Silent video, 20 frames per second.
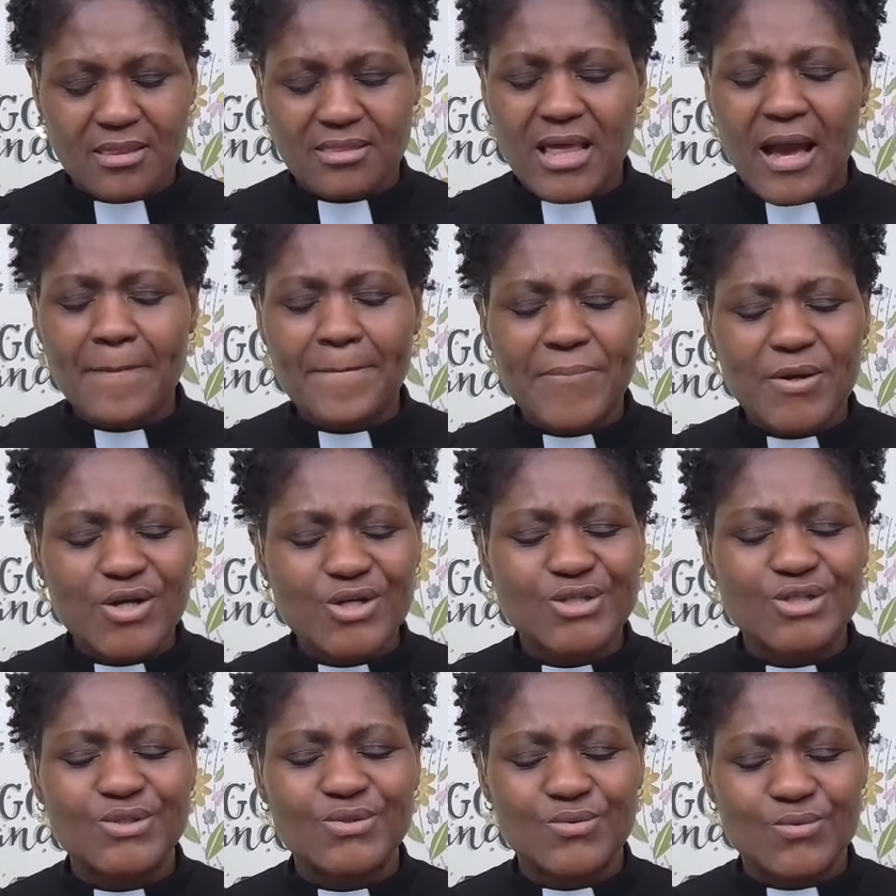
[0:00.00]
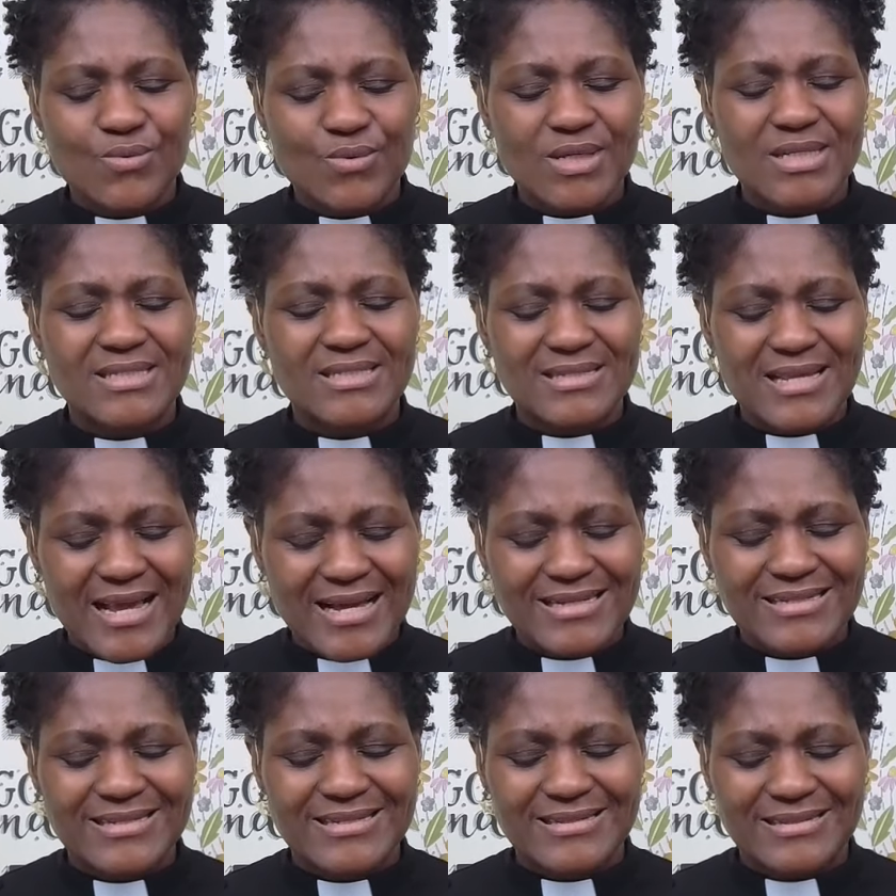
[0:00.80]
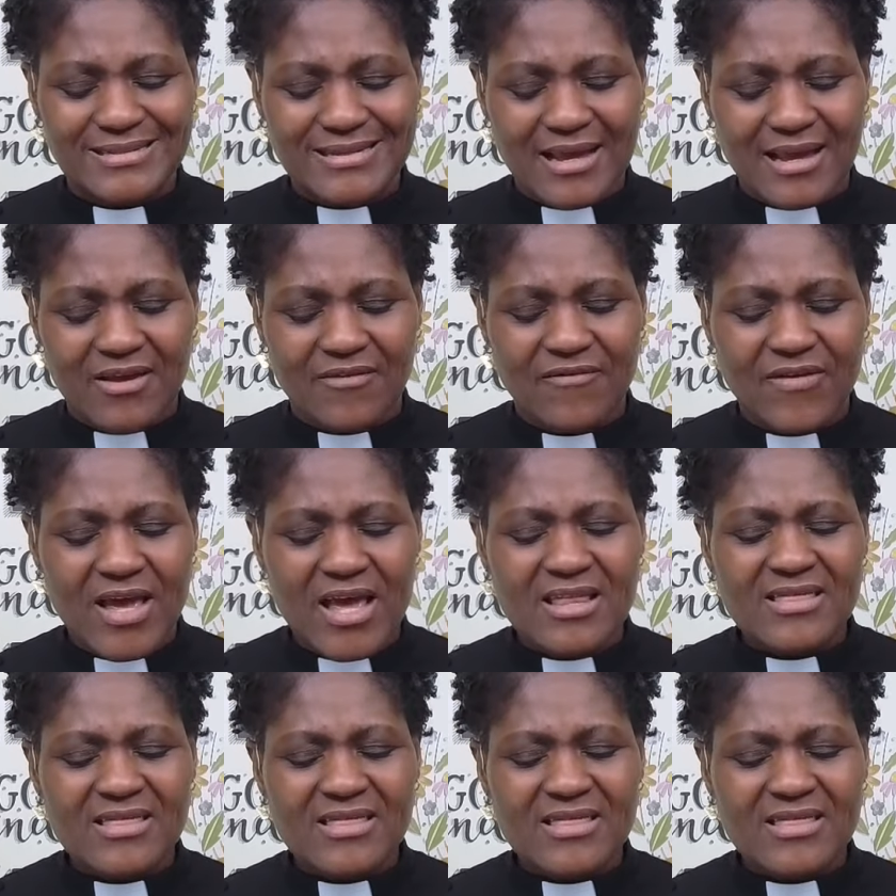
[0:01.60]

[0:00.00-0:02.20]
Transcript: that person who is texting SAVE,